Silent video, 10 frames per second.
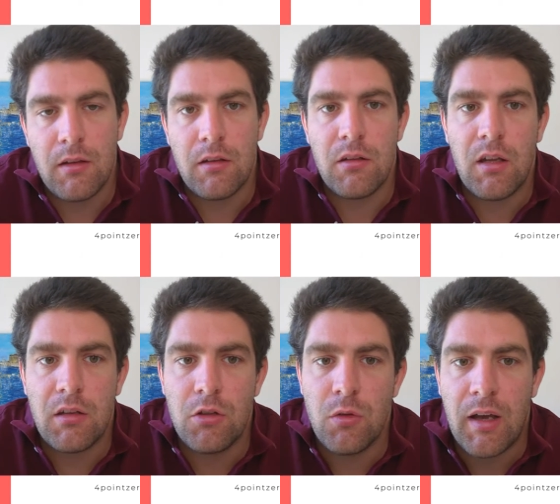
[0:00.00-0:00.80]
and,
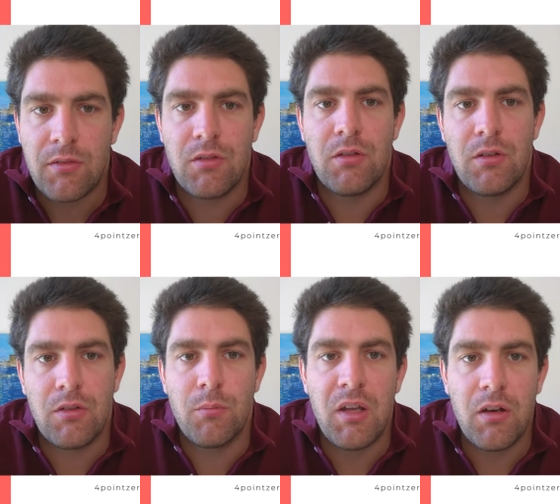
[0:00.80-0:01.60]
and you have to
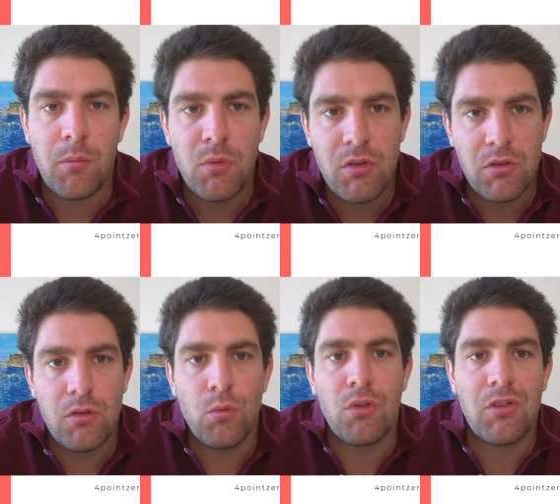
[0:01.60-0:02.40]
submit numbers and
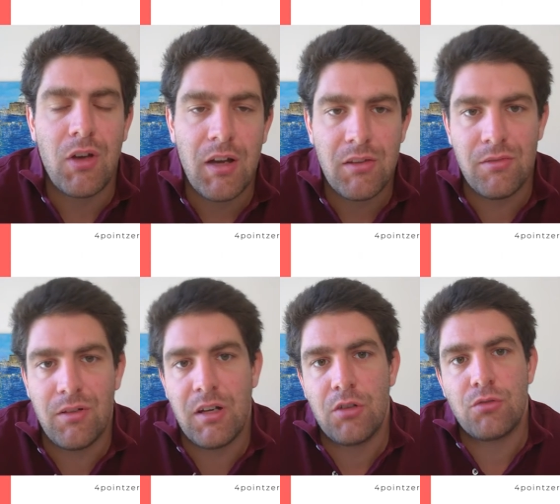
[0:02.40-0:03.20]
you want tighter
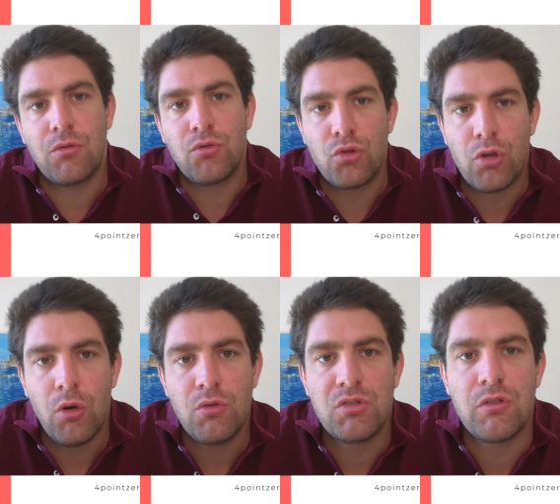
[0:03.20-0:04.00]
financial
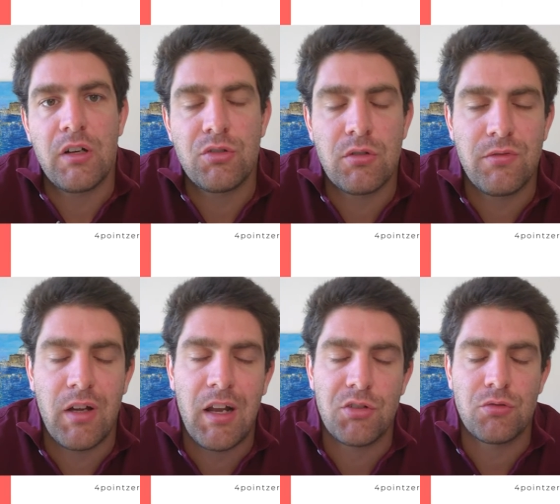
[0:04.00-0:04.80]
controls around your
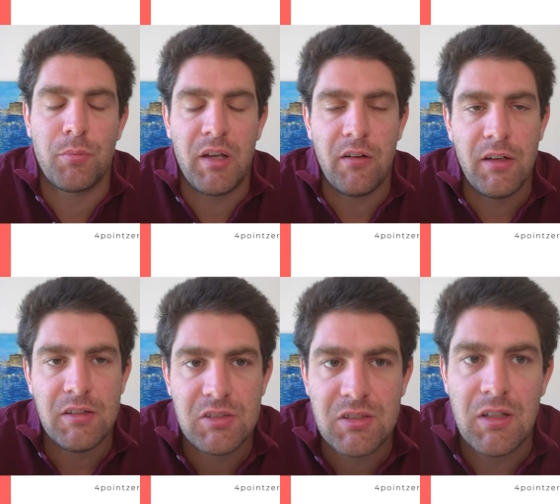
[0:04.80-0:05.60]
financial
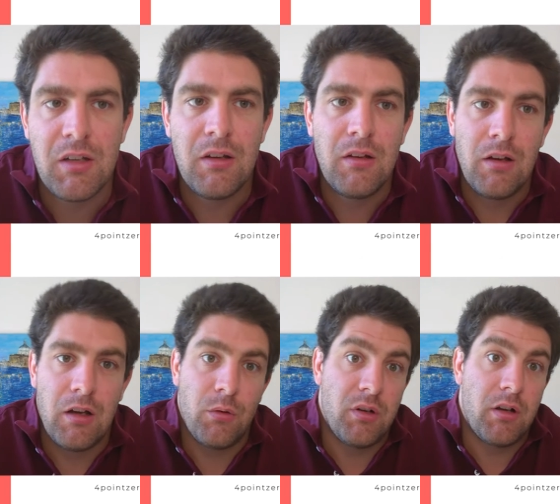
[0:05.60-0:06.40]
periods,
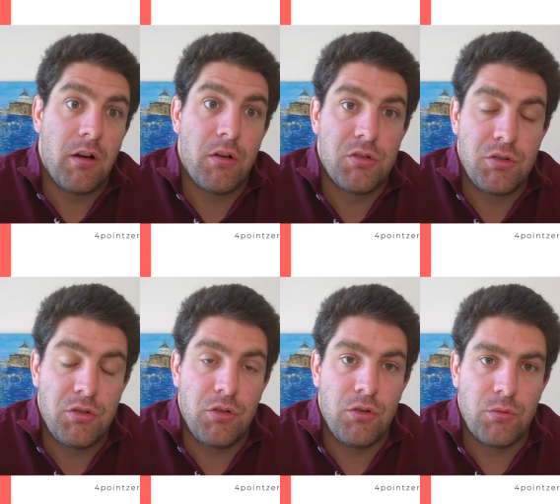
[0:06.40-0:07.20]
I would encourage you
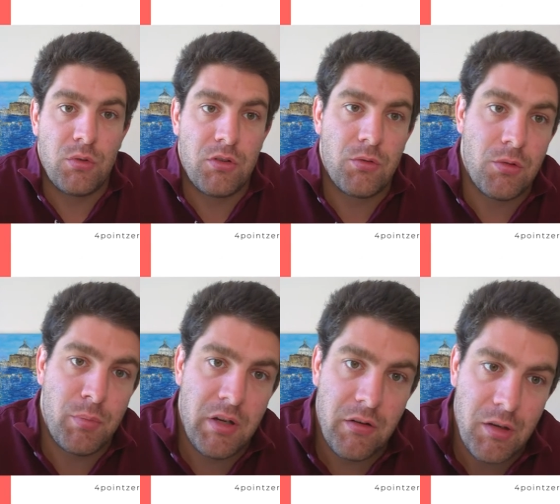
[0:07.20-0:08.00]
to use what is called a
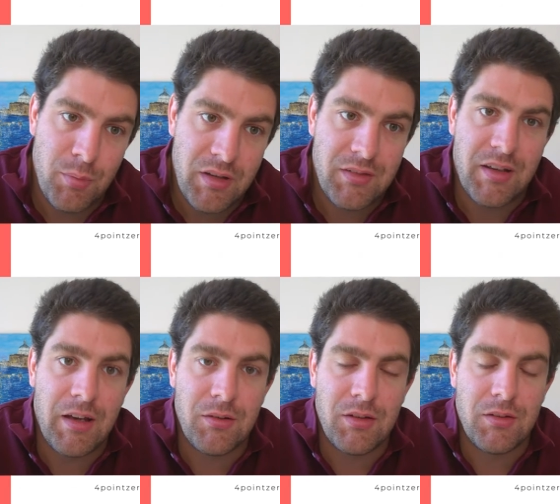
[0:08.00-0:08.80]
period based
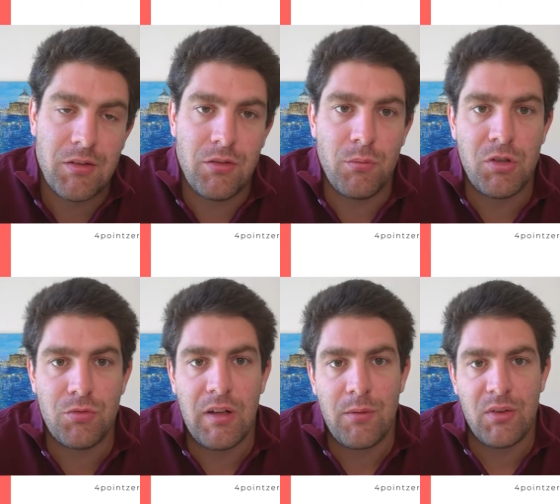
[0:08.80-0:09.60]
accounting system, which
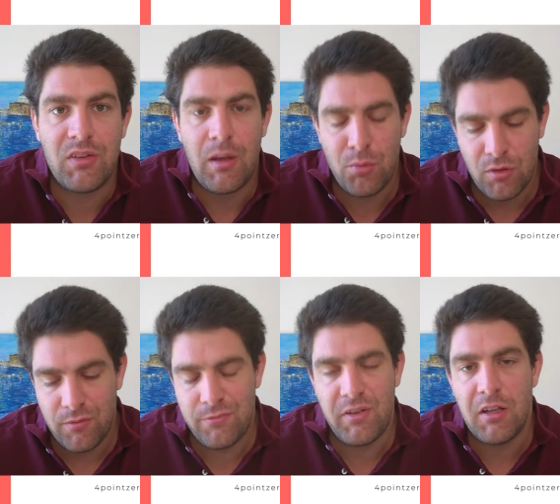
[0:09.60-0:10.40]
will have a separate
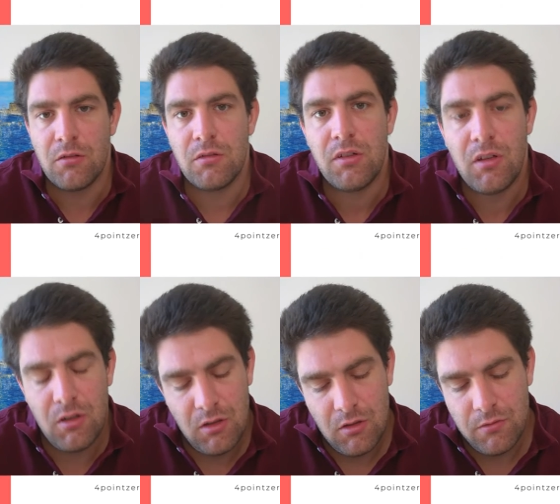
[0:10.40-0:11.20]
field
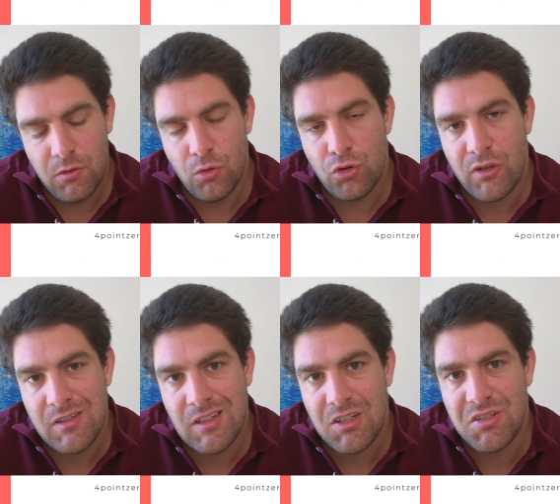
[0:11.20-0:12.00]
for your
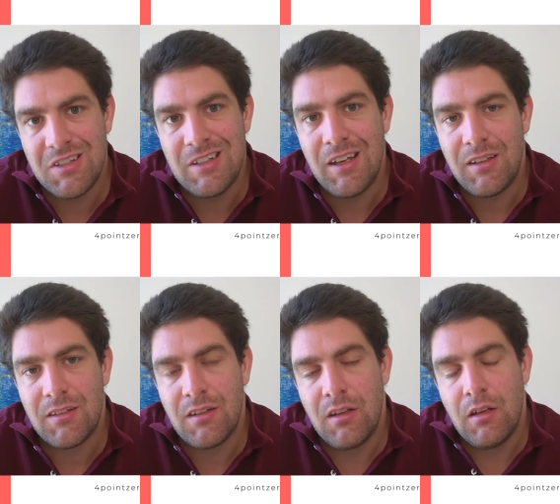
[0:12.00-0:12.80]
transaction date
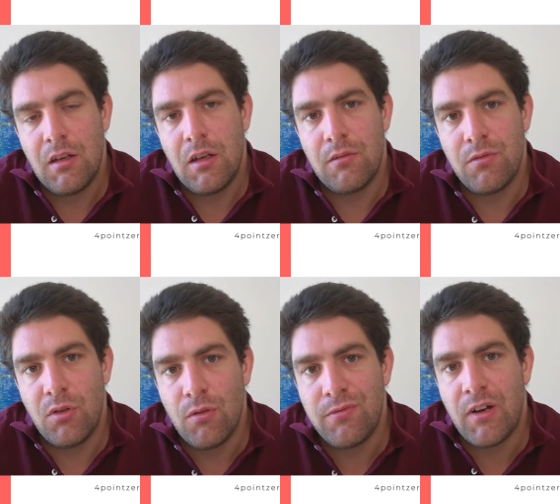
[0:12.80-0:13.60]
and for
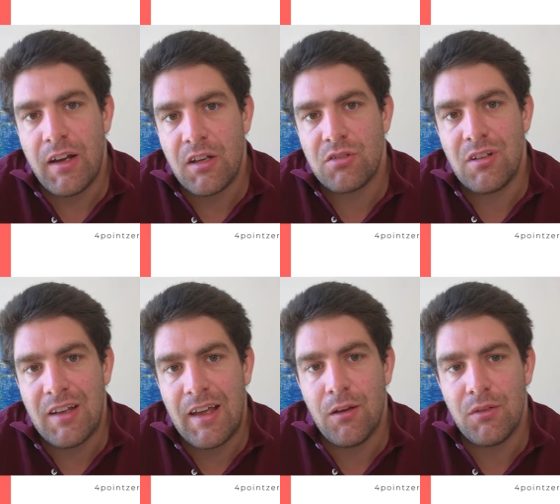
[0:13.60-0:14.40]
your financial
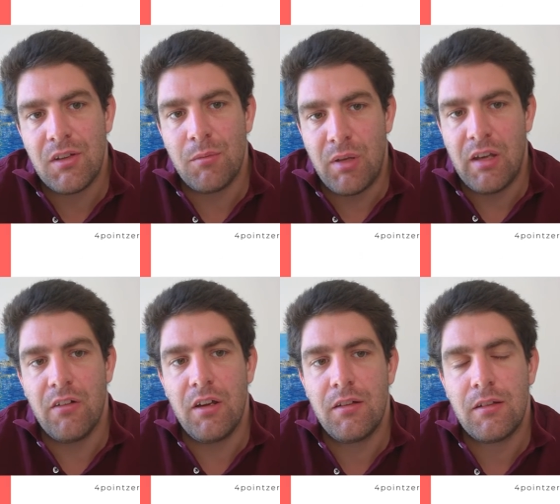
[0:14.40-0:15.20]
accounting
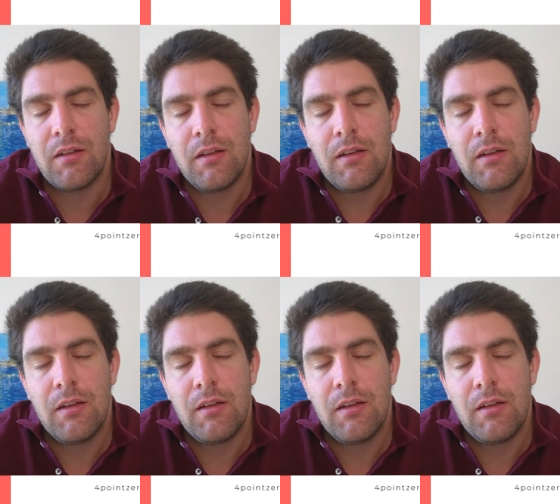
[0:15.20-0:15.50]
period.